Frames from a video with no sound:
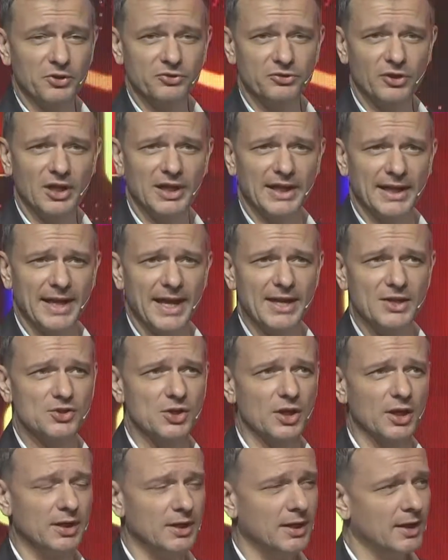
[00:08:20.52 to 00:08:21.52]
certainly in
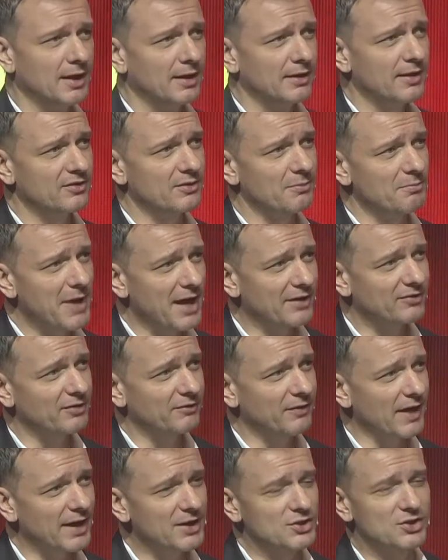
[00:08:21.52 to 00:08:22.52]
Asia, there's a
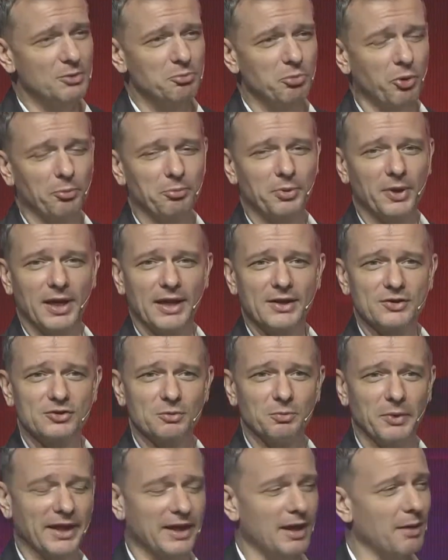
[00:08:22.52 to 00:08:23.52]
massive aging
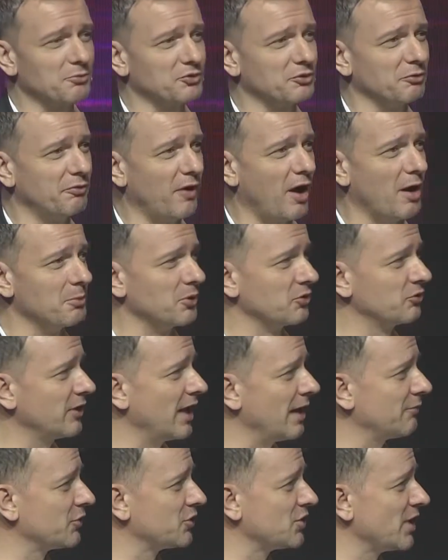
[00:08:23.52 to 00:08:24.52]
population when it comes to farmers. The
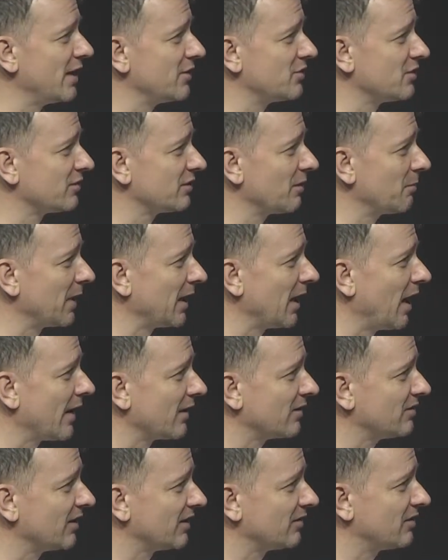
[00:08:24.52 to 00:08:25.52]
average age is something
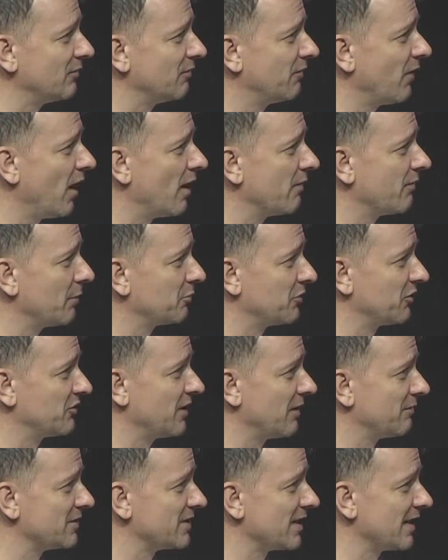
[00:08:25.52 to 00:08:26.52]
like 65 up to
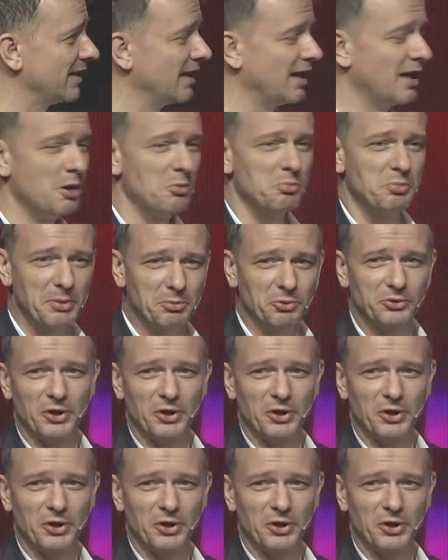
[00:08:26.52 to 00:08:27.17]
70. People